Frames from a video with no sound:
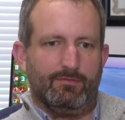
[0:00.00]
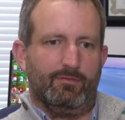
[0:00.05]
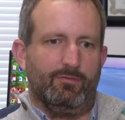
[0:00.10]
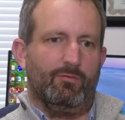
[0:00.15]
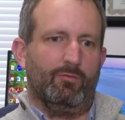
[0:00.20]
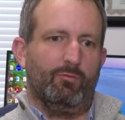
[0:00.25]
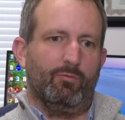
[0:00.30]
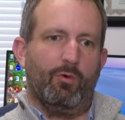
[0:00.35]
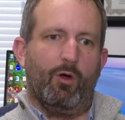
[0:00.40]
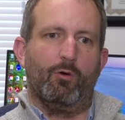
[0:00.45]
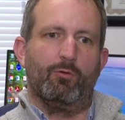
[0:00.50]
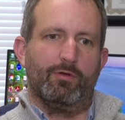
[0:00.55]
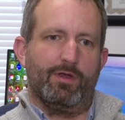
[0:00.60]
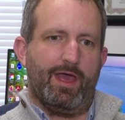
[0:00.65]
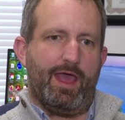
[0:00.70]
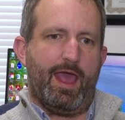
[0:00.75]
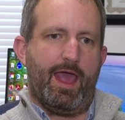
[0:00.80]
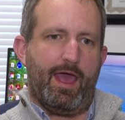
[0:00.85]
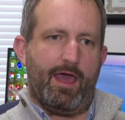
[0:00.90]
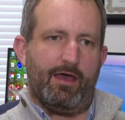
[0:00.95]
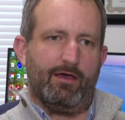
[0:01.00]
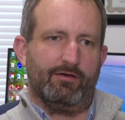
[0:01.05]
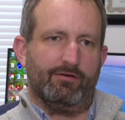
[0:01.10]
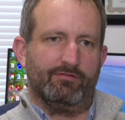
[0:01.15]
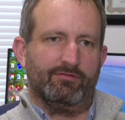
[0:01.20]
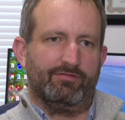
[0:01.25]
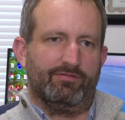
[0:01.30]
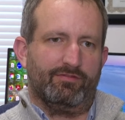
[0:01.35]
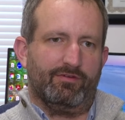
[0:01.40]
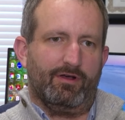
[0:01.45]
won't
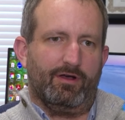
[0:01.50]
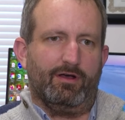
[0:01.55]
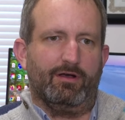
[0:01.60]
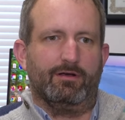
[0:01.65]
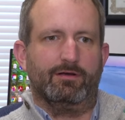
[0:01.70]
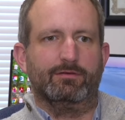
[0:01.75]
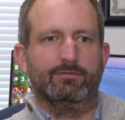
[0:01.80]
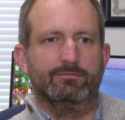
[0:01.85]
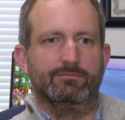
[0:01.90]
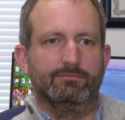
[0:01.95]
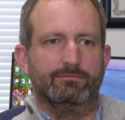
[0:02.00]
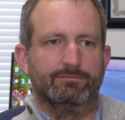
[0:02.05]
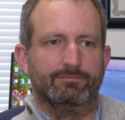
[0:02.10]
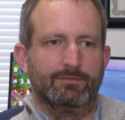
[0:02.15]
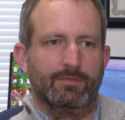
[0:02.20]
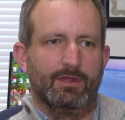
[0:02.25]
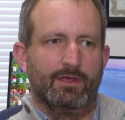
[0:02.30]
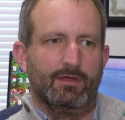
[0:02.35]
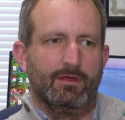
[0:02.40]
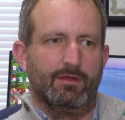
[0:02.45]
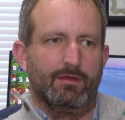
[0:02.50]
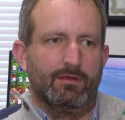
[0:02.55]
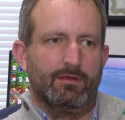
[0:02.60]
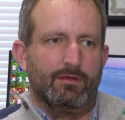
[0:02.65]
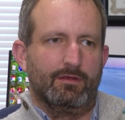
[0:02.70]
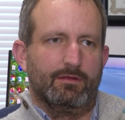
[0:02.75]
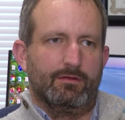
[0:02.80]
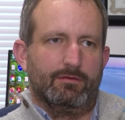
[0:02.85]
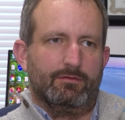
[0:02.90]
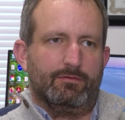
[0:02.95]
have um,
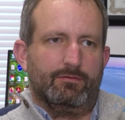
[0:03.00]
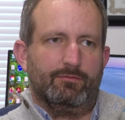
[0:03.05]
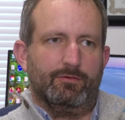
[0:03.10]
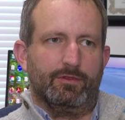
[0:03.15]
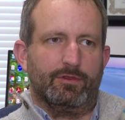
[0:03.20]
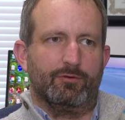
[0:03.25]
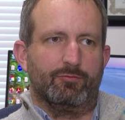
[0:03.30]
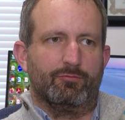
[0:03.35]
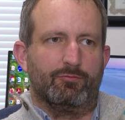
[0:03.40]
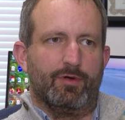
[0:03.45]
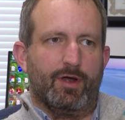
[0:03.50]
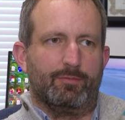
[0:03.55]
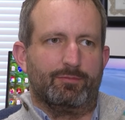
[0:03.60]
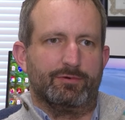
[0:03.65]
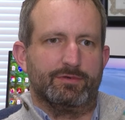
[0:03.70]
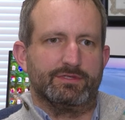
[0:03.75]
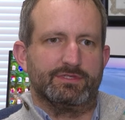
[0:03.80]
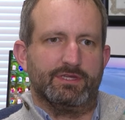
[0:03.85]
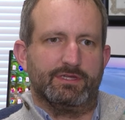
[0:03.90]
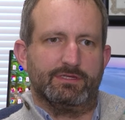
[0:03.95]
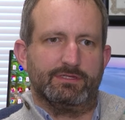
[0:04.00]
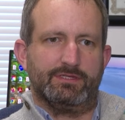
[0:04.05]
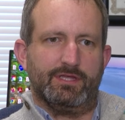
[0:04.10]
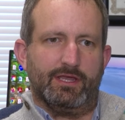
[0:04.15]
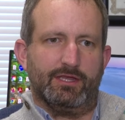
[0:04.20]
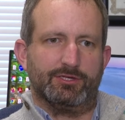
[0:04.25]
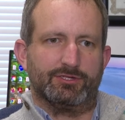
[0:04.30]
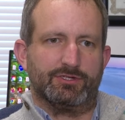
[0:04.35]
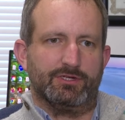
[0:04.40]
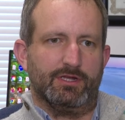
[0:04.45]
really
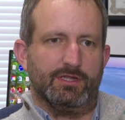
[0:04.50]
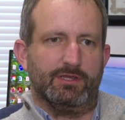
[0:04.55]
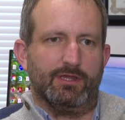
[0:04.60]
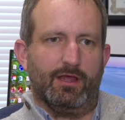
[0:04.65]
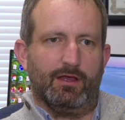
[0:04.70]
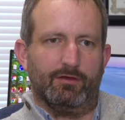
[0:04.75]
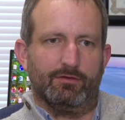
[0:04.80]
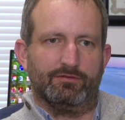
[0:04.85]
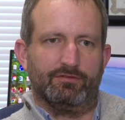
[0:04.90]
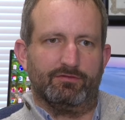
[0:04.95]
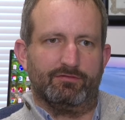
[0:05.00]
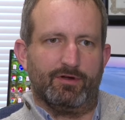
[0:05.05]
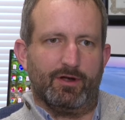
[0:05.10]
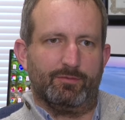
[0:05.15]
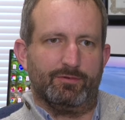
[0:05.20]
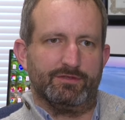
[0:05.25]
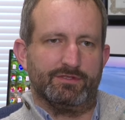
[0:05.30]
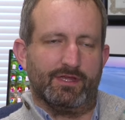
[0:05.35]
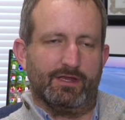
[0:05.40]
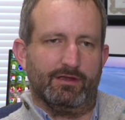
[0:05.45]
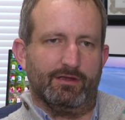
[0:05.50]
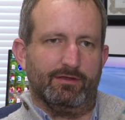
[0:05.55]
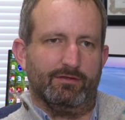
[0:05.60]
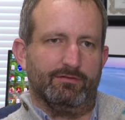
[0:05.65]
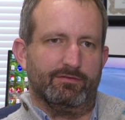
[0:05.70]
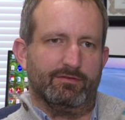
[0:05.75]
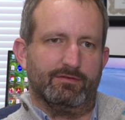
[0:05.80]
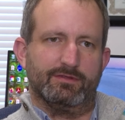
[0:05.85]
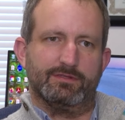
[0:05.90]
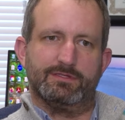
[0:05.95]
representation in the House of
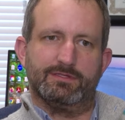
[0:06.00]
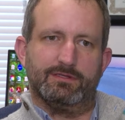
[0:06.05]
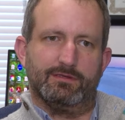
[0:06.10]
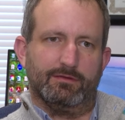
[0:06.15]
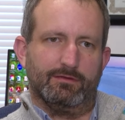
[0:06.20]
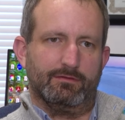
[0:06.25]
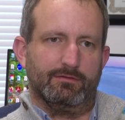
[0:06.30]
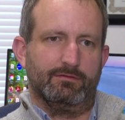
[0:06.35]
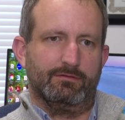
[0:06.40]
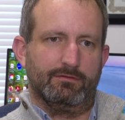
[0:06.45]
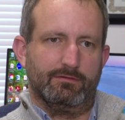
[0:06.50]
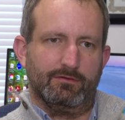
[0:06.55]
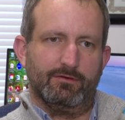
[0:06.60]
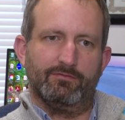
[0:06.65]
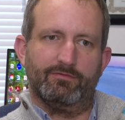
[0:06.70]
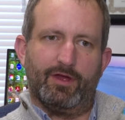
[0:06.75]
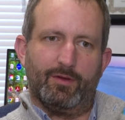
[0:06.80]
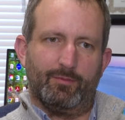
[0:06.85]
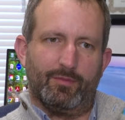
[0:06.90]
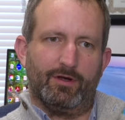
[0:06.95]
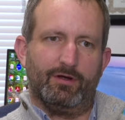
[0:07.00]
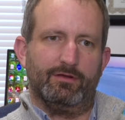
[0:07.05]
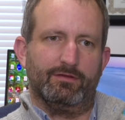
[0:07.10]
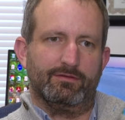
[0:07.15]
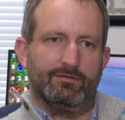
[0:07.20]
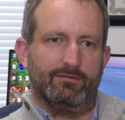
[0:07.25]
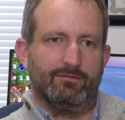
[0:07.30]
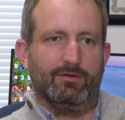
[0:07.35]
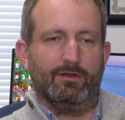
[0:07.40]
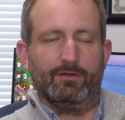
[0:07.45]
Representatives until November,
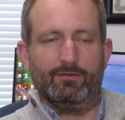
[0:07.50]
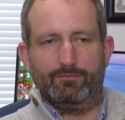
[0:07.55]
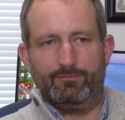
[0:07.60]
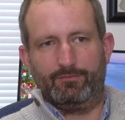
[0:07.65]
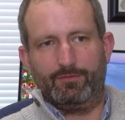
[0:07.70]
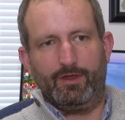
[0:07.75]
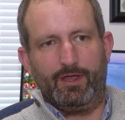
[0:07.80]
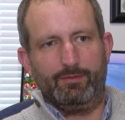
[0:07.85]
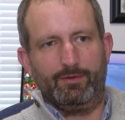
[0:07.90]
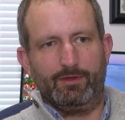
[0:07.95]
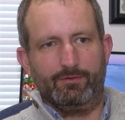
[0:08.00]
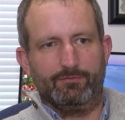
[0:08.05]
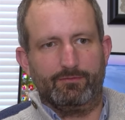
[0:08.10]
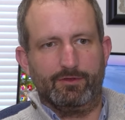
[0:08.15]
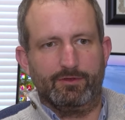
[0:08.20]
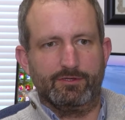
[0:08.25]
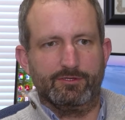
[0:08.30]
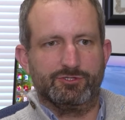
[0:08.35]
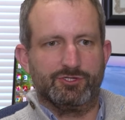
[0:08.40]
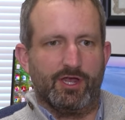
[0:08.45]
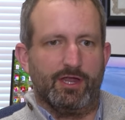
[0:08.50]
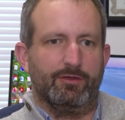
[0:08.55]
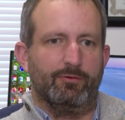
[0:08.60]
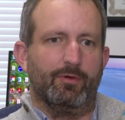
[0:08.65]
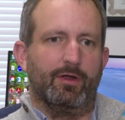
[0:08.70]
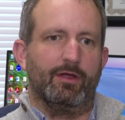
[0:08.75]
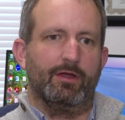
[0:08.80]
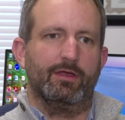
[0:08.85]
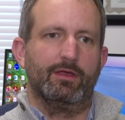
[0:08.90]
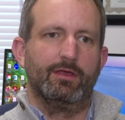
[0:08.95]
and well, I mean really
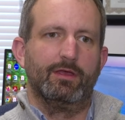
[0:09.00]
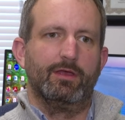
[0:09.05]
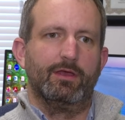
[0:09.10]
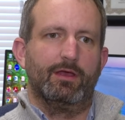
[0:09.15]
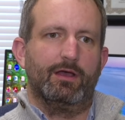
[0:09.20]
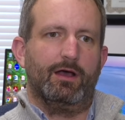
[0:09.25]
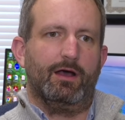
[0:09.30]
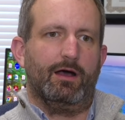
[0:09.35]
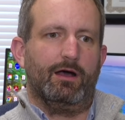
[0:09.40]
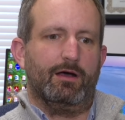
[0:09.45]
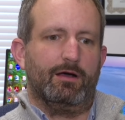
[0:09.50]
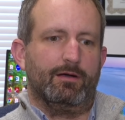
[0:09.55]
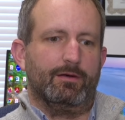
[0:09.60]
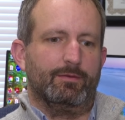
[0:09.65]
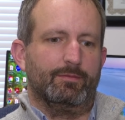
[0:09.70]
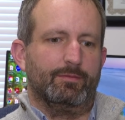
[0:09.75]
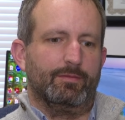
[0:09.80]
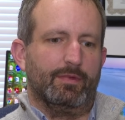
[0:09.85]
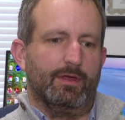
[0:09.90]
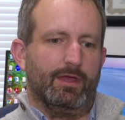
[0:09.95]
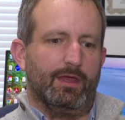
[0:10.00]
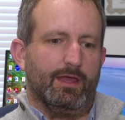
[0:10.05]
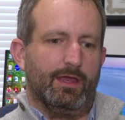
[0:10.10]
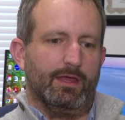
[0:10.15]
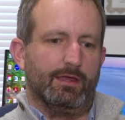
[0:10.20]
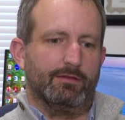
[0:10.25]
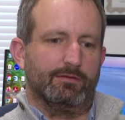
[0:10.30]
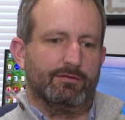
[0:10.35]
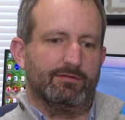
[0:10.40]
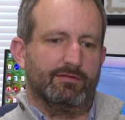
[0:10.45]
January. Um,
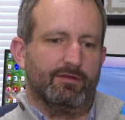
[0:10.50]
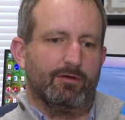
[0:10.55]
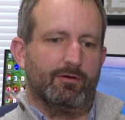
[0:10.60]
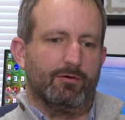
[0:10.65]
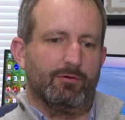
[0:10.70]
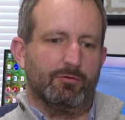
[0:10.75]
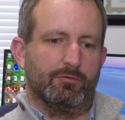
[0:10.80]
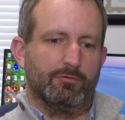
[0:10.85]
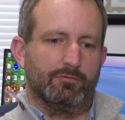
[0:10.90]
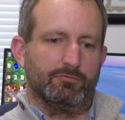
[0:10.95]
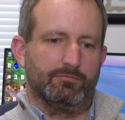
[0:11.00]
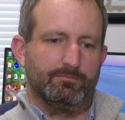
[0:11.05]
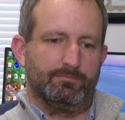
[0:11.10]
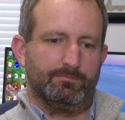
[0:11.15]
and so,